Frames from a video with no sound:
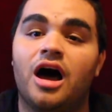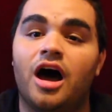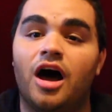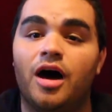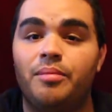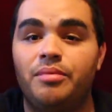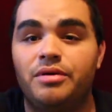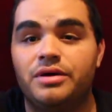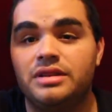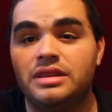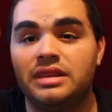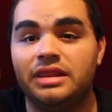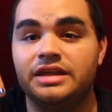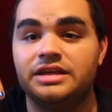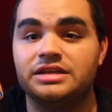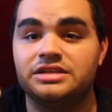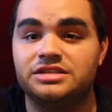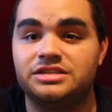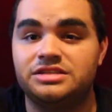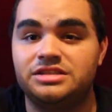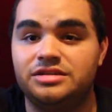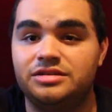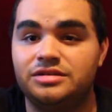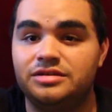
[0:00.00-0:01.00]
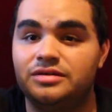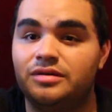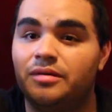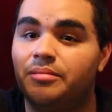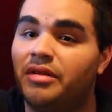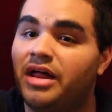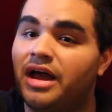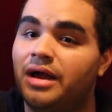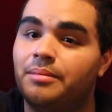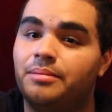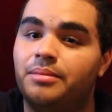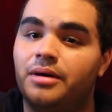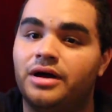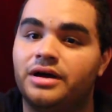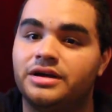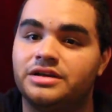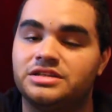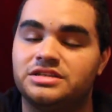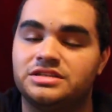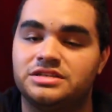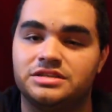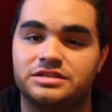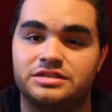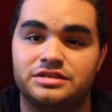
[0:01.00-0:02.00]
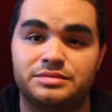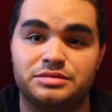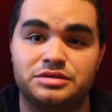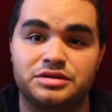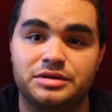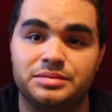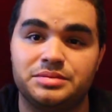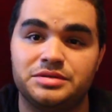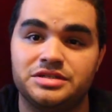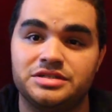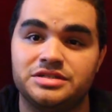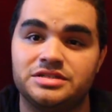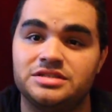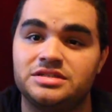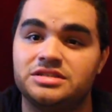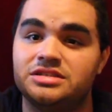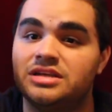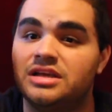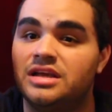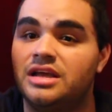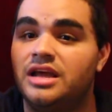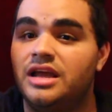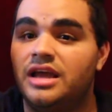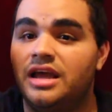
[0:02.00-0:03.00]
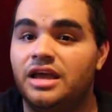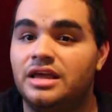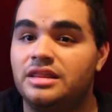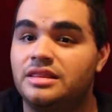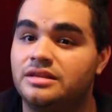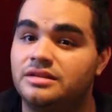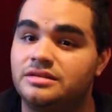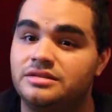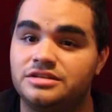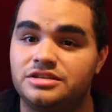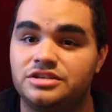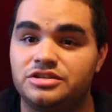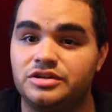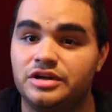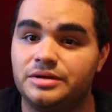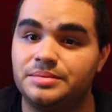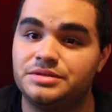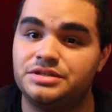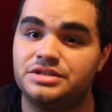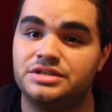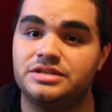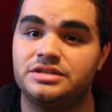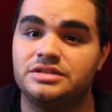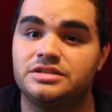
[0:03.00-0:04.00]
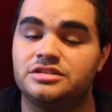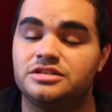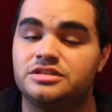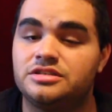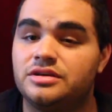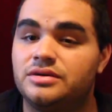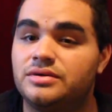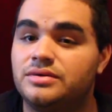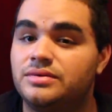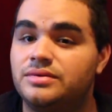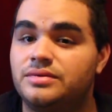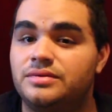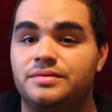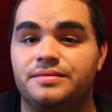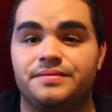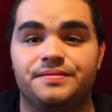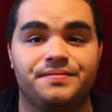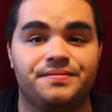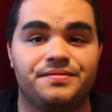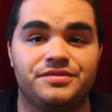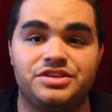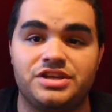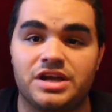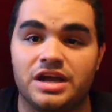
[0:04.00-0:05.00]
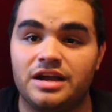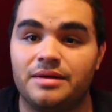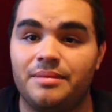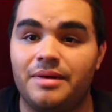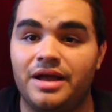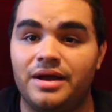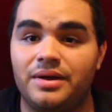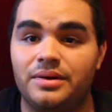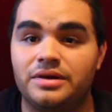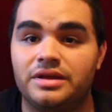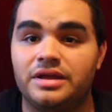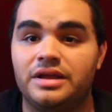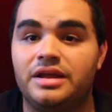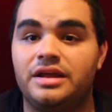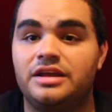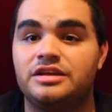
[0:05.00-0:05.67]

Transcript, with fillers: I'll put links to Black Box subscriptions in the description. So check them out.